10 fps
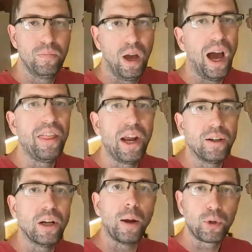Hi
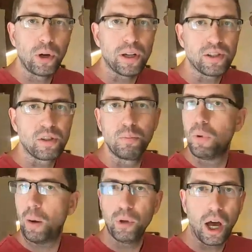there, I'm Chris.
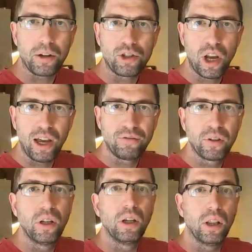I'm not a chef.
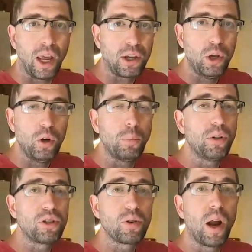Like you, I'm
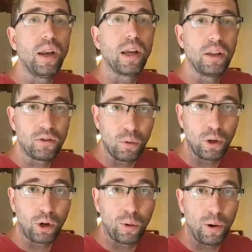just trying to get through
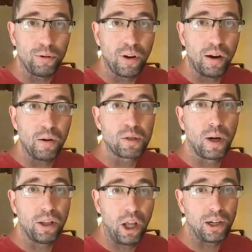the coronavirus
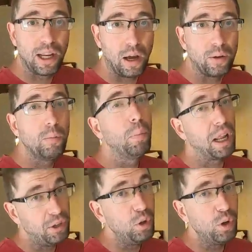while in lockdown. But
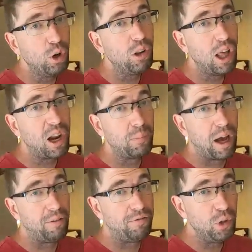I do know a lot
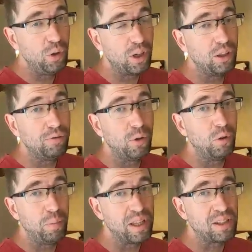about food and the
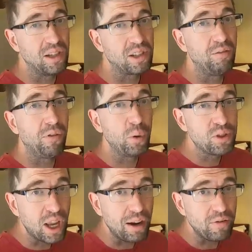food business and food
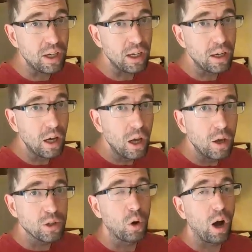safety.
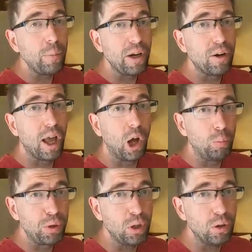So I'm here to
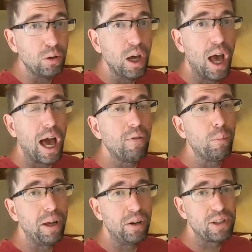help you have a
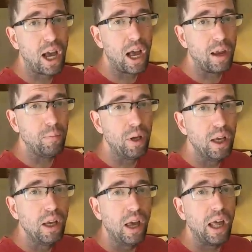better time
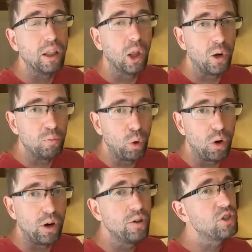and learn
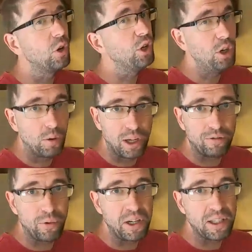more so you don't get
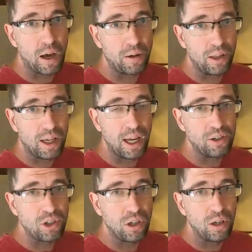freaked out in the
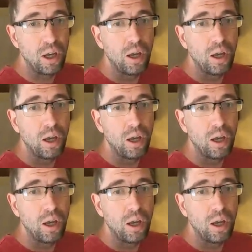kitchen